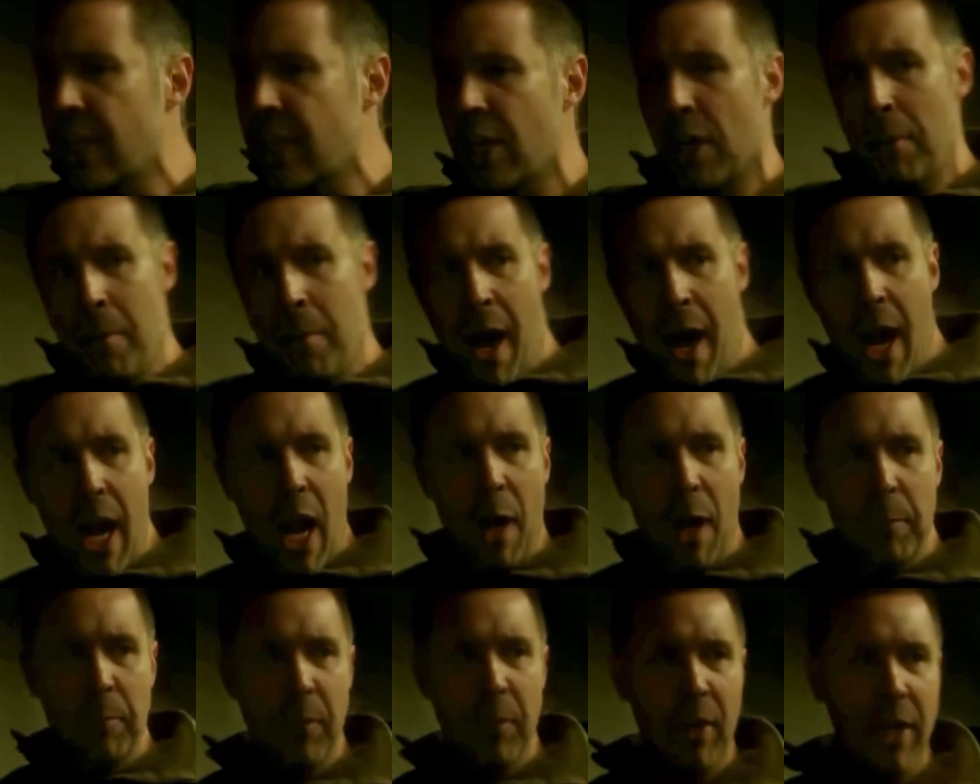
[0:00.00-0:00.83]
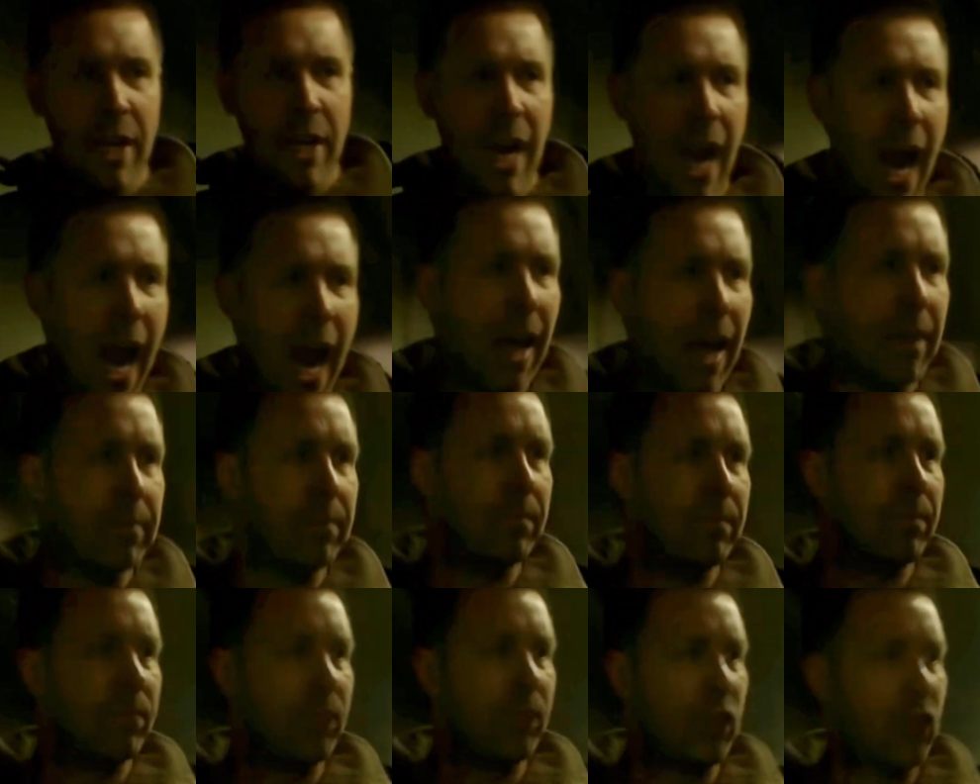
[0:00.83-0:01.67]
her up and
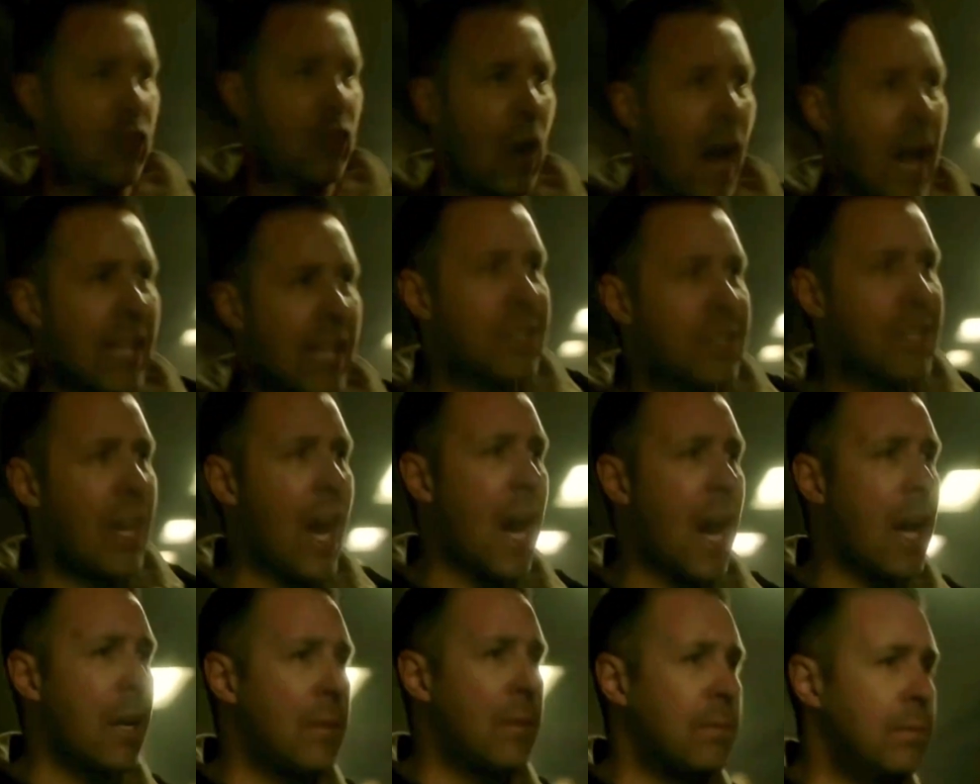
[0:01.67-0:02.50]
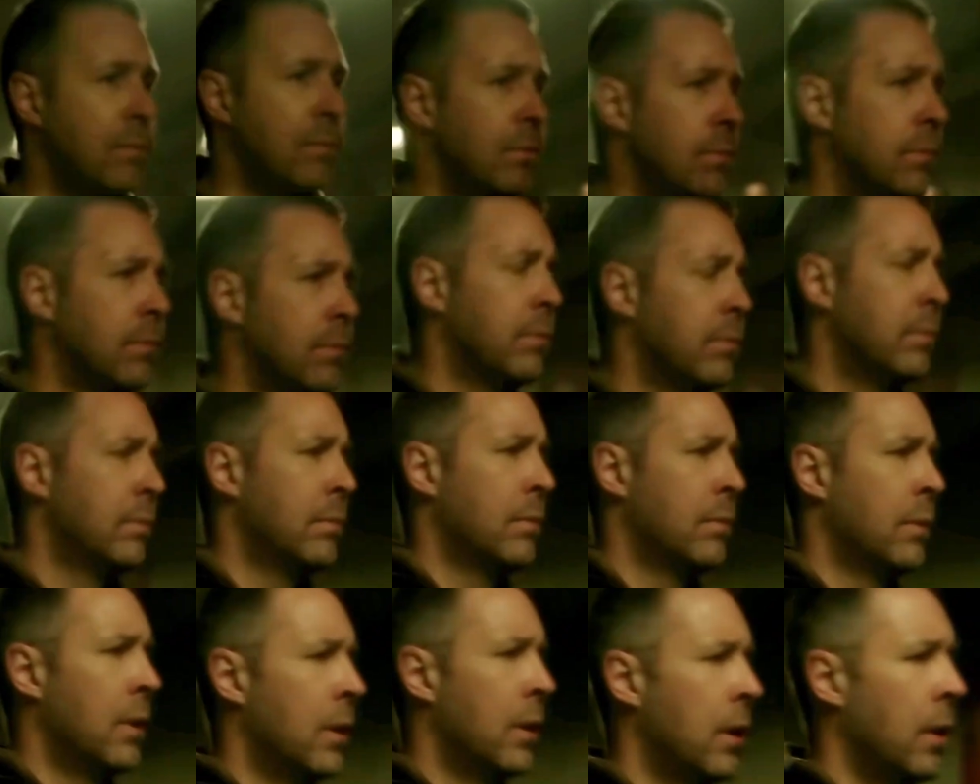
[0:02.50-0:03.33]
the other children for school
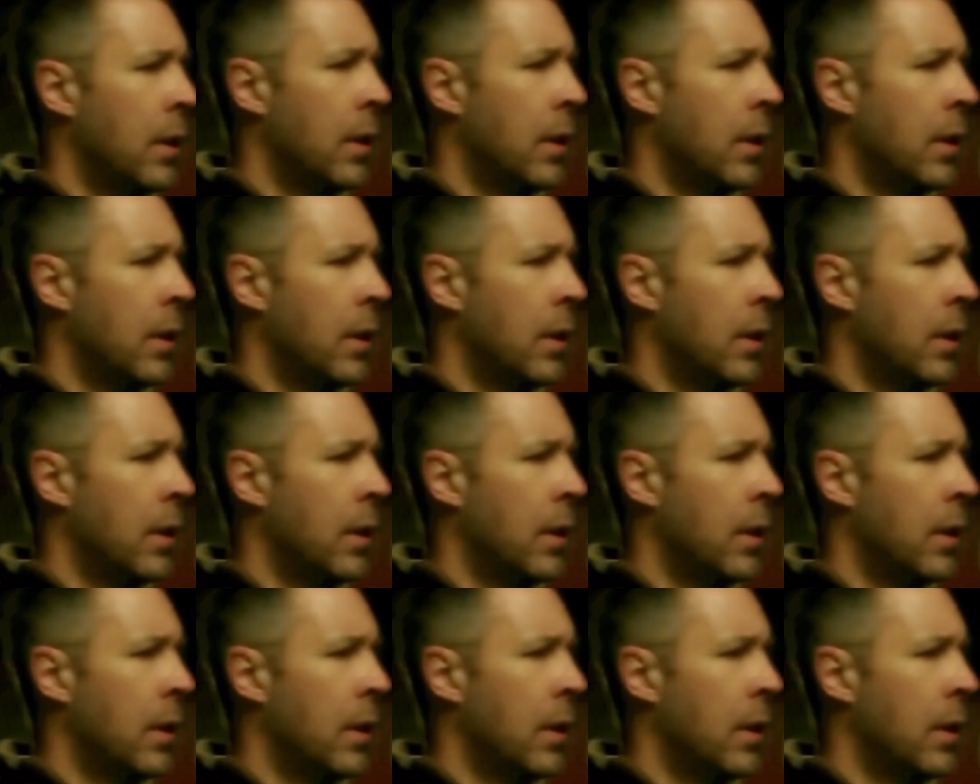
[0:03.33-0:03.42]
again.